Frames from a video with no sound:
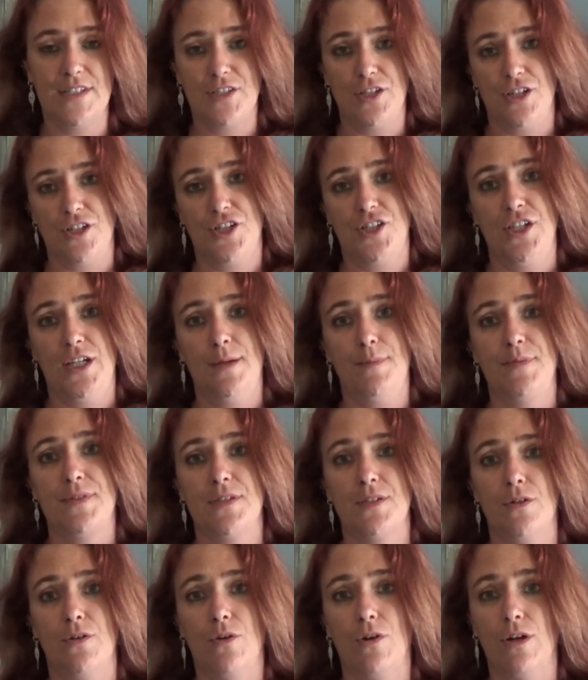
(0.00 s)
your
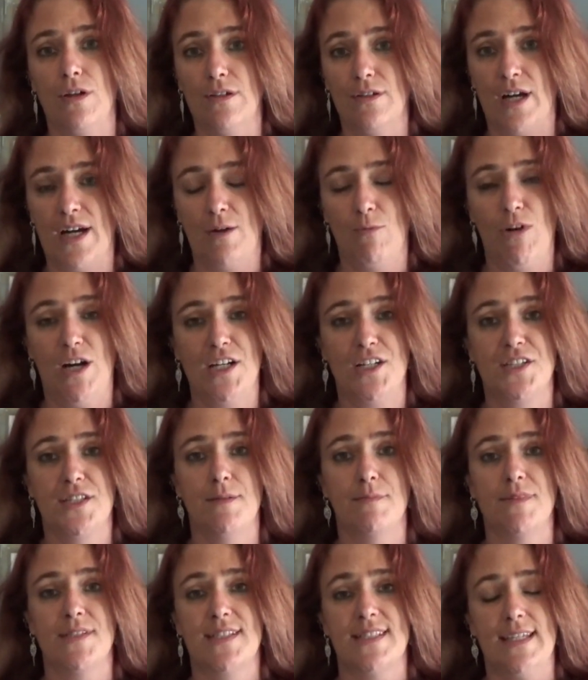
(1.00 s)
ships or watch
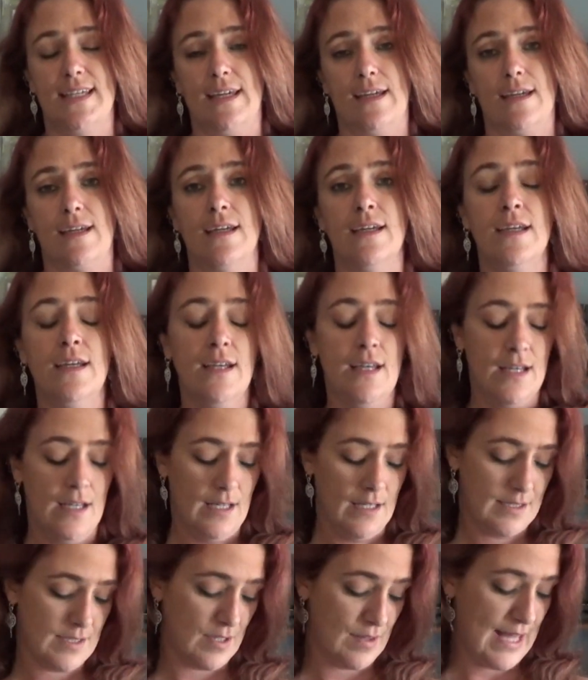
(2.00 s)
them sink.
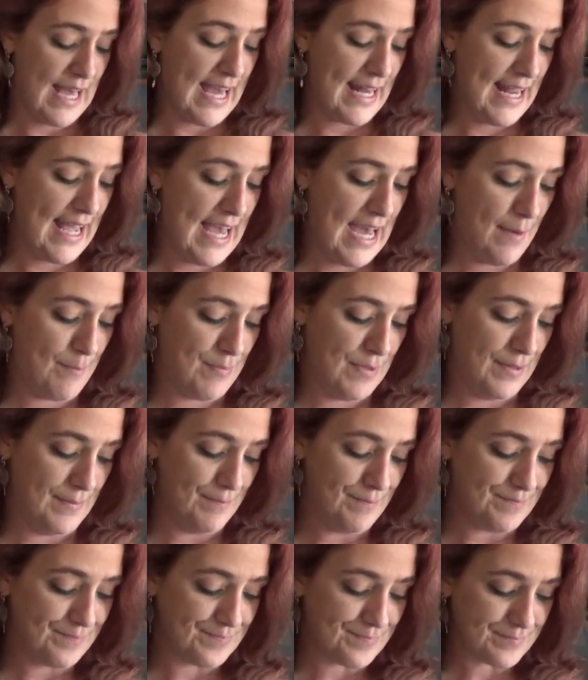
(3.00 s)
So that
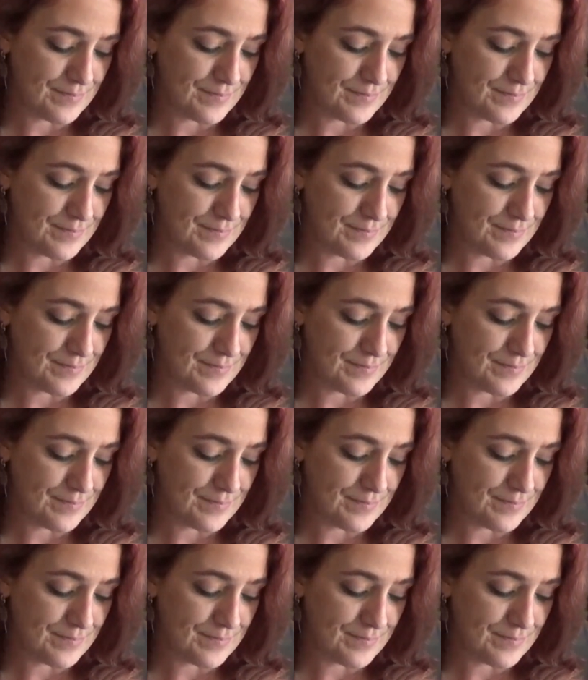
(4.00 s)
happened.